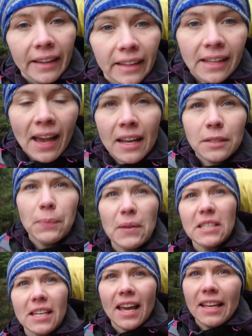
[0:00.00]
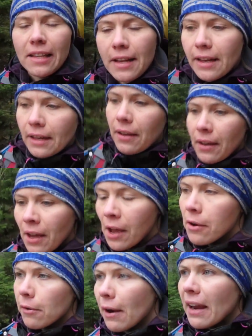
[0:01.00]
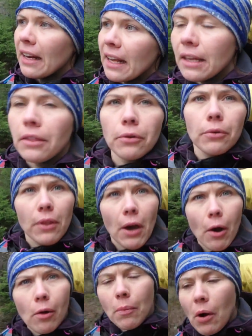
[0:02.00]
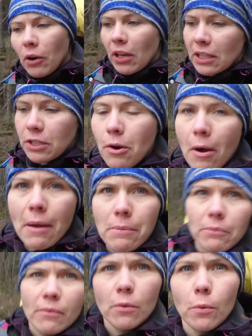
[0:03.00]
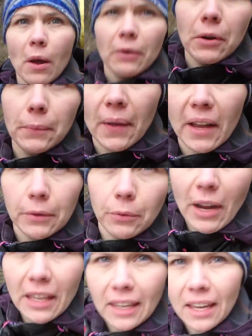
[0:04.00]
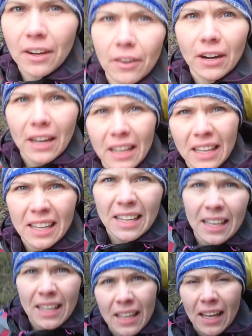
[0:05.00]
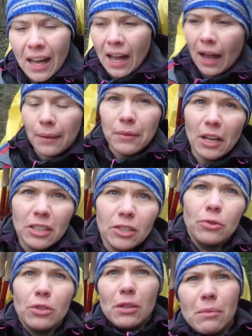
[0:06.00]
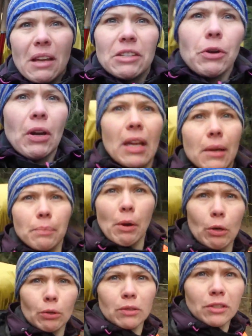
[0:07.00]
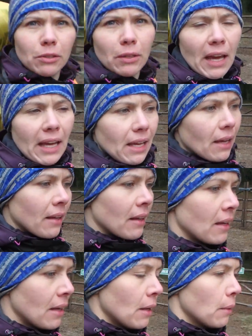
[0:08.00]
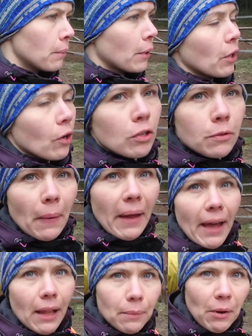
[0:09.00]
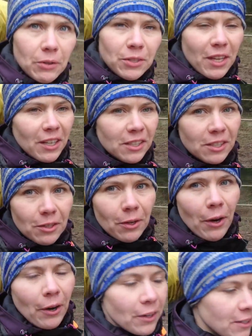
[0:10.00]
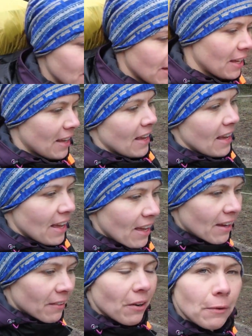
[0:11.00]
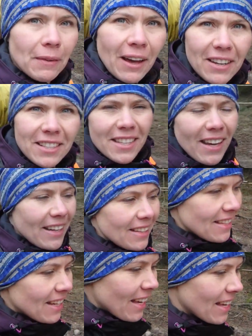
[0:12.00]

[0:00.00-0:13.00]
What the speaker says: It has been slightly raining through the whole morning, so I'm wearing my rain gear. I'm not using my trekking poles today because my elbows started to hurt from last night.